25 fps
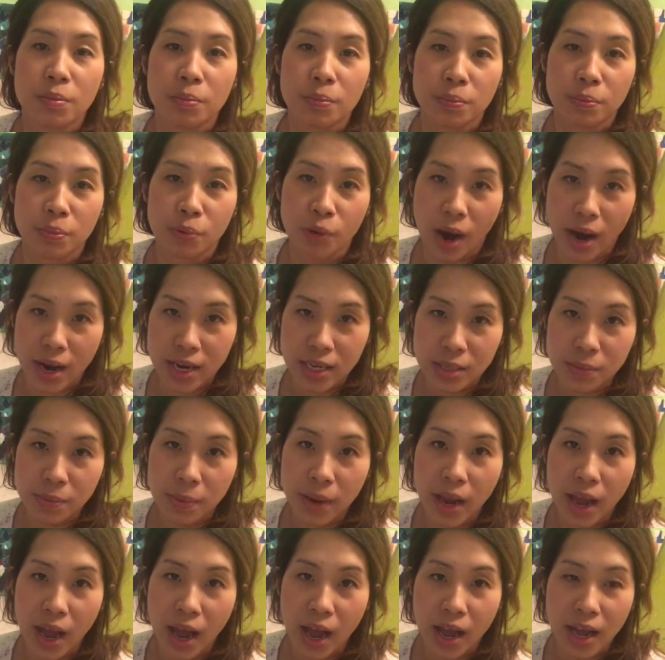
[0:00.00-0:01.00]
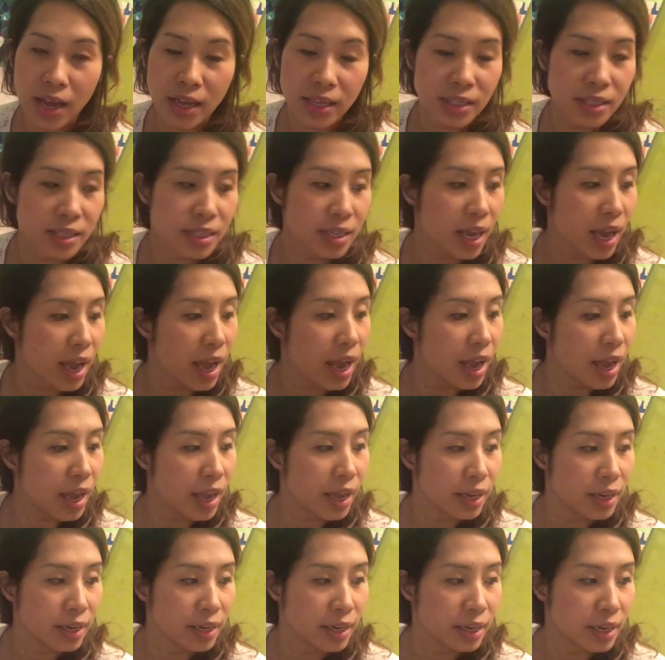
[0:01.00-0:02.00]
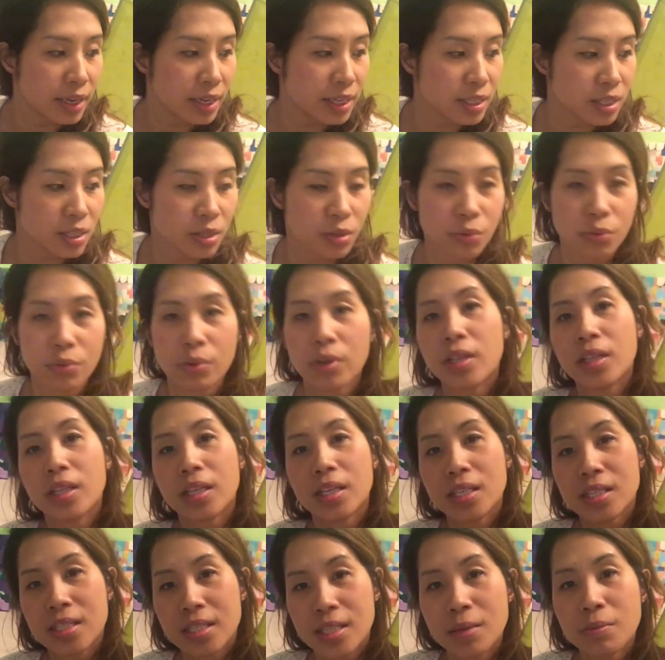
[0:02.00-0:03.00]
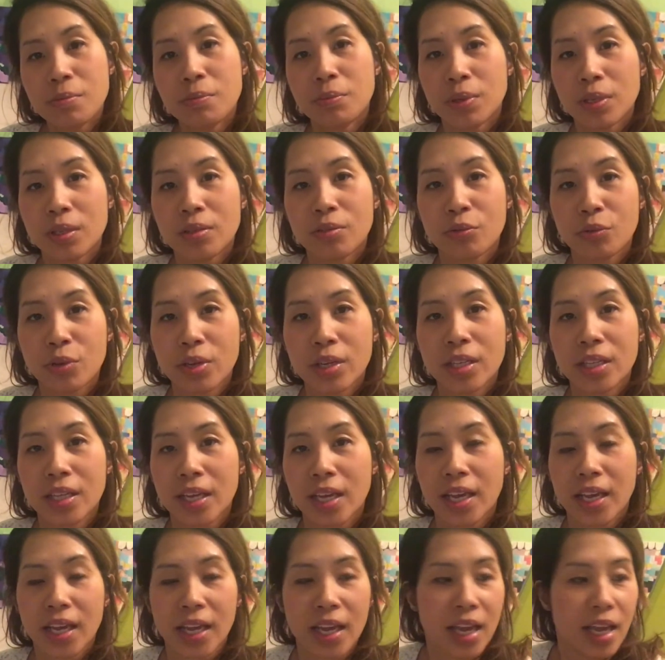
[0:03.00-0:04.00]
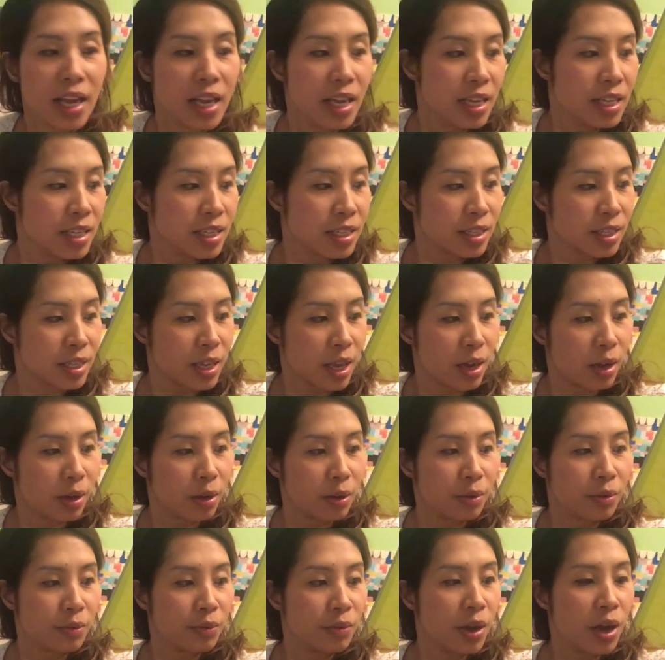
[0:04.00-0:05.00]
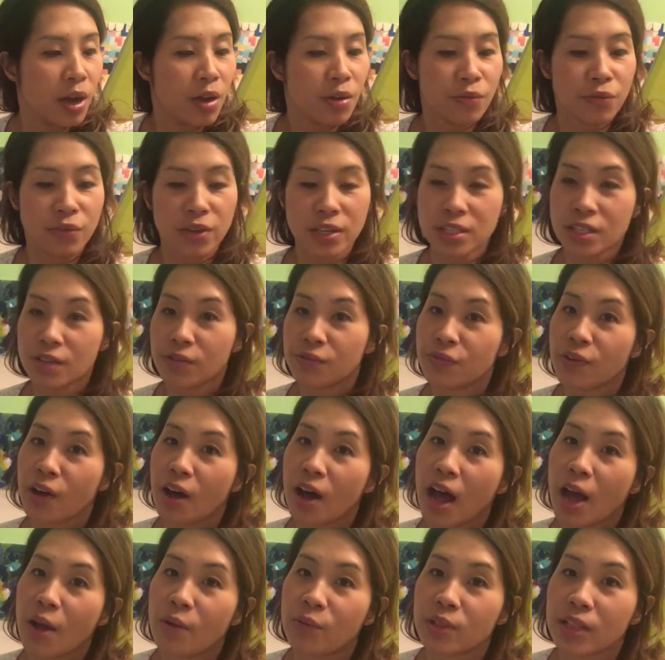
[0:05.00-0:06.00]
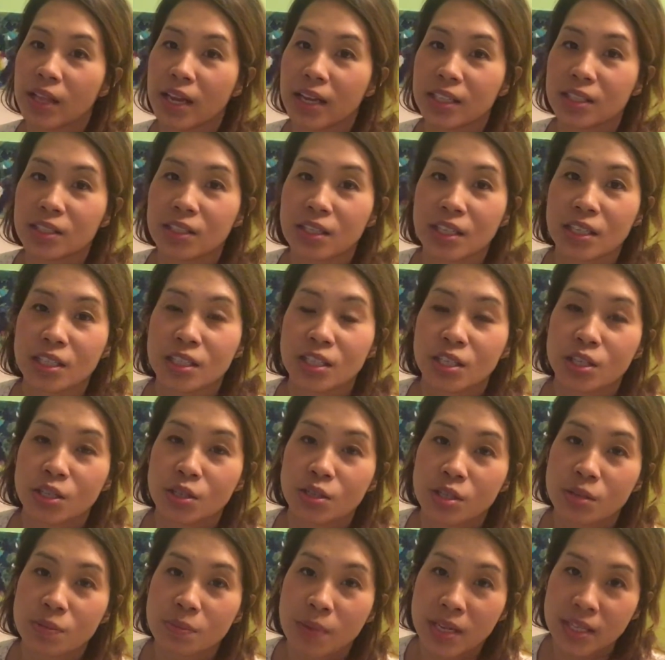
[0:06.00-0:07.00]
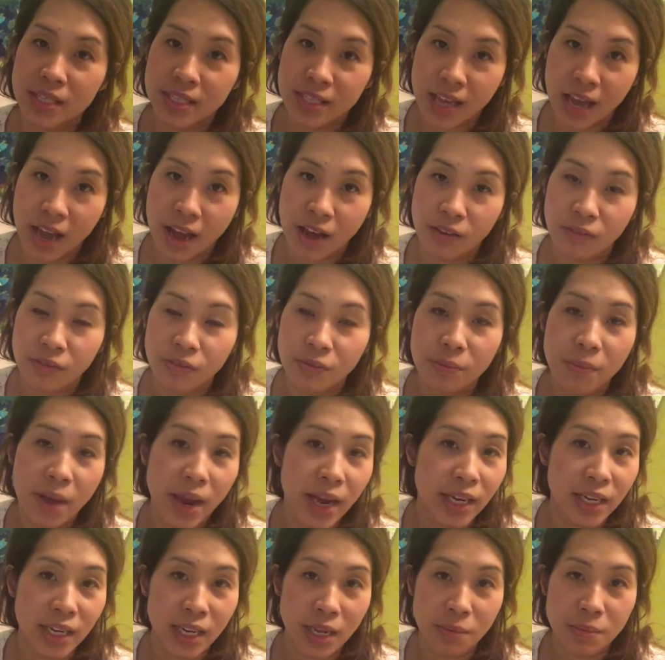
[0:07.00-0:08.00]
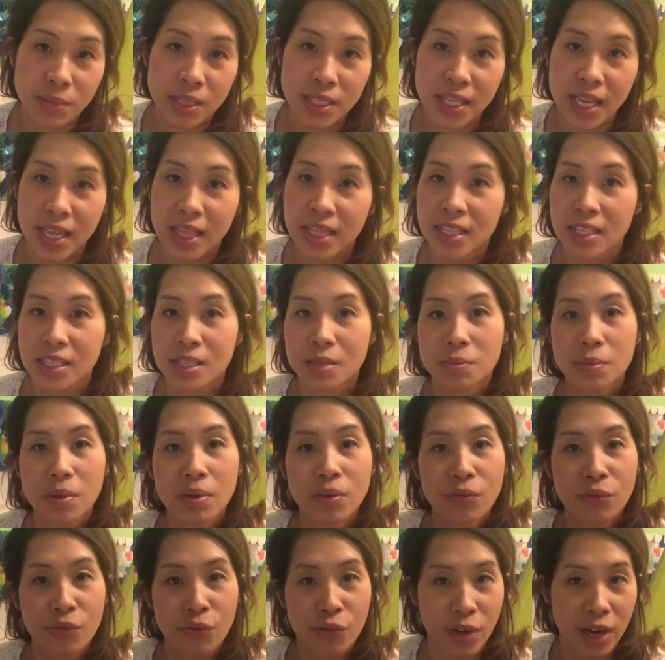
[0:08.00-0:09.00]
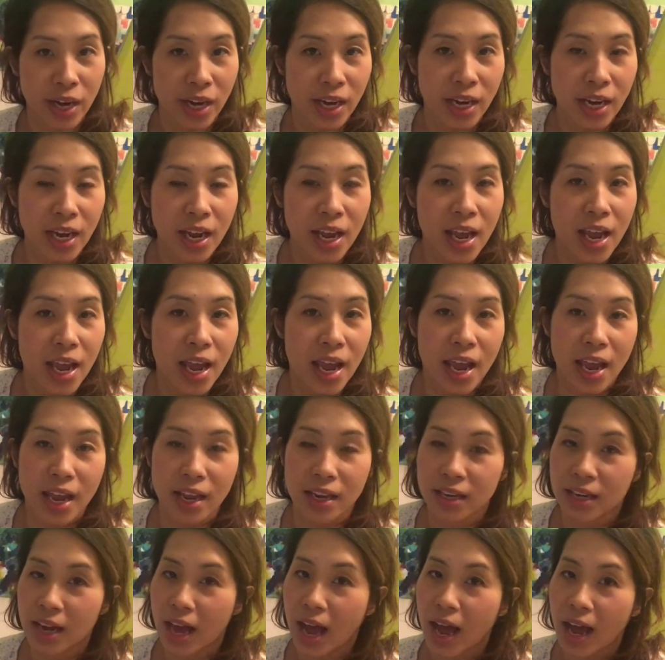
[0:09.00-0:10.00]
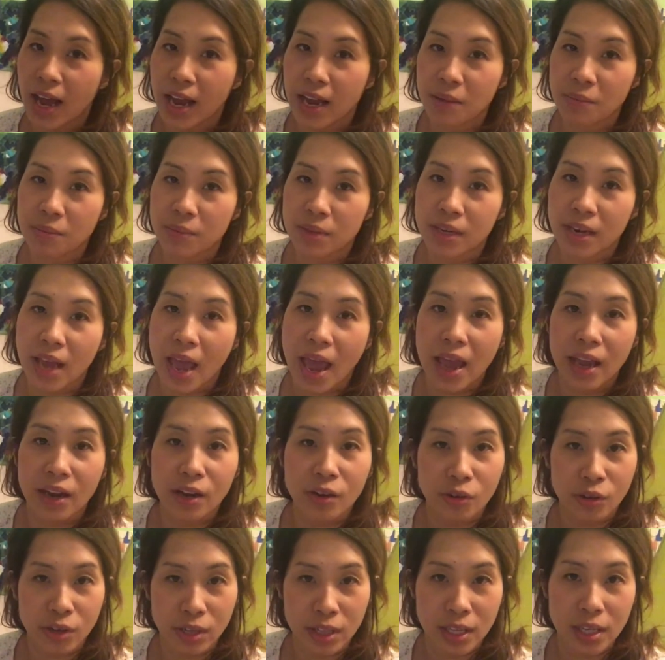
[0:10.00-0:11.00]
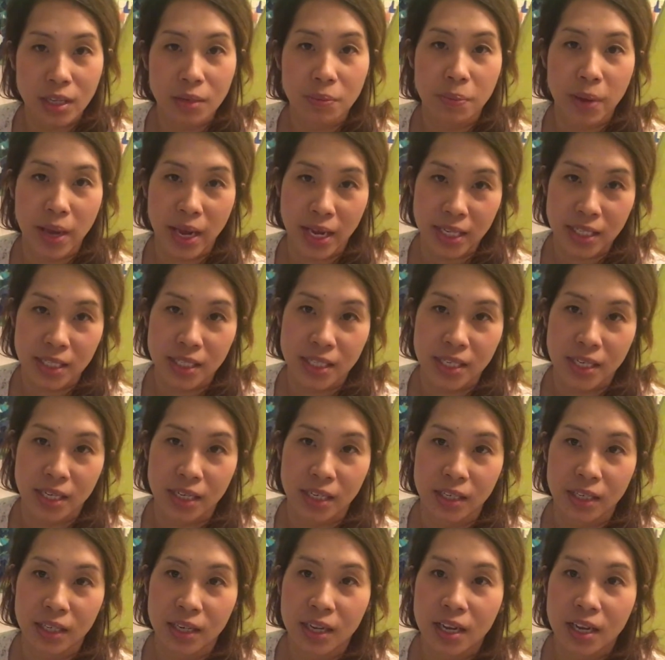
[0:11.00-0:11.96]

price my art, and it's really simple really. So first of all, I would like to introduce myself. My name is Elizabeth Free and I am an acrylic painter.